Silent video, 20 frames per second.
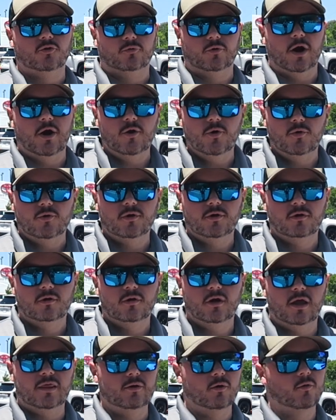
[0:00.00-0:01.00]
the road,
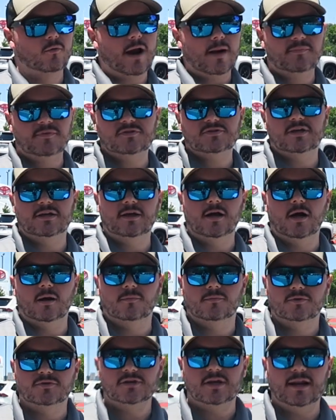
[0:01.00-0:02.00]
and then we'll wrap this thing up.
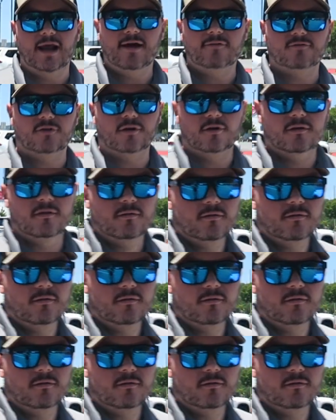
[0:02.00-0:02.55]
Let's get after it.